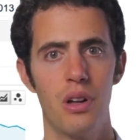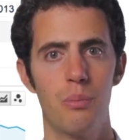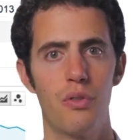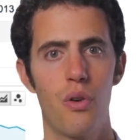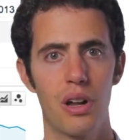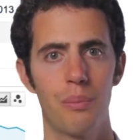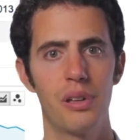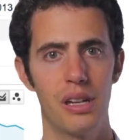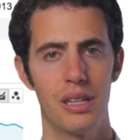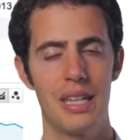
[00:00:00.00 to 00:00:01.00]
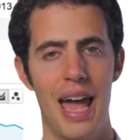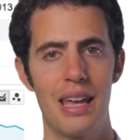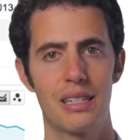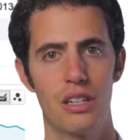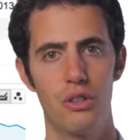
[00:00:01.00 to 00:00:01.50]
before completing the
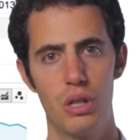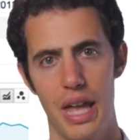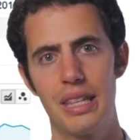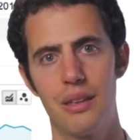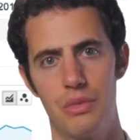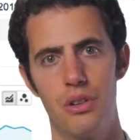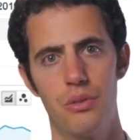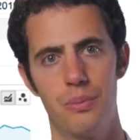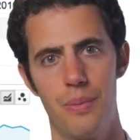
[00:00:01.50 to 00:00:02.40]
task you'd like them to.